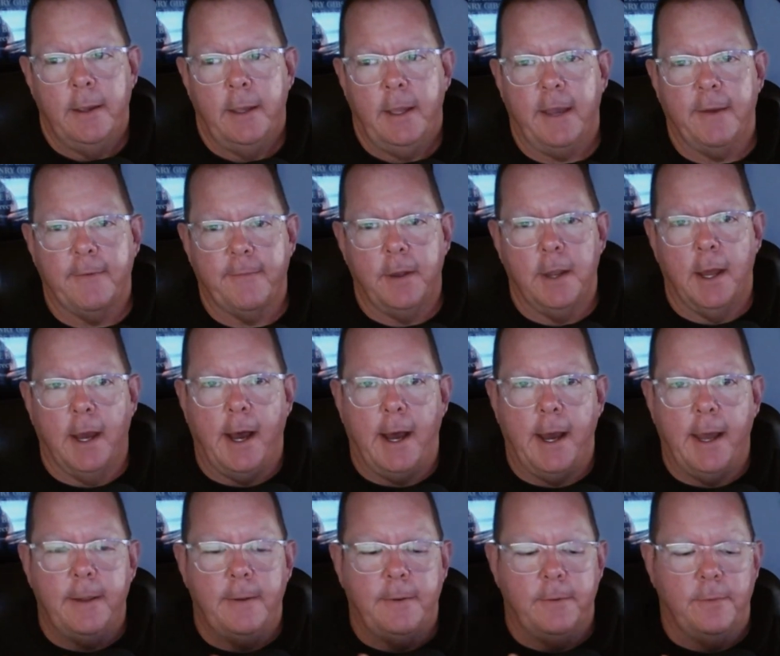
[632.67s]
If
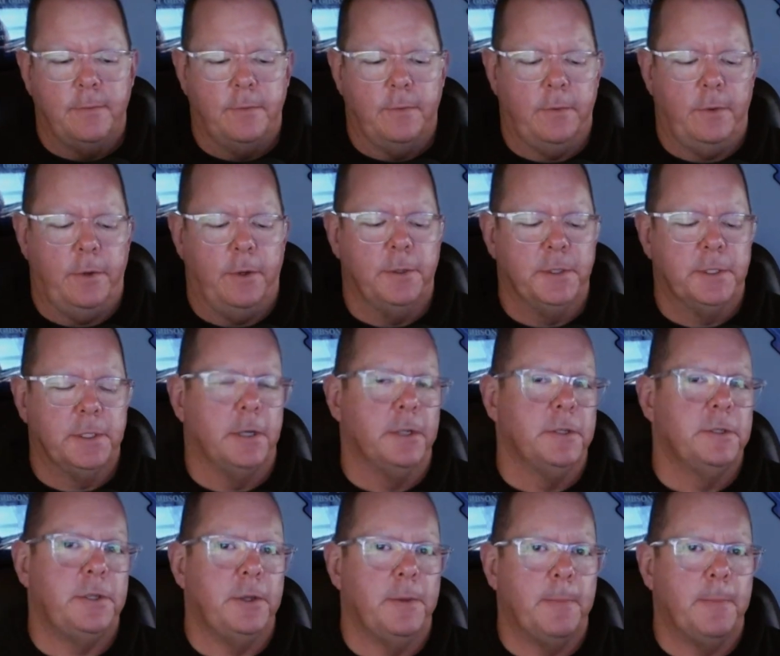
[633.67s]
not, who's going to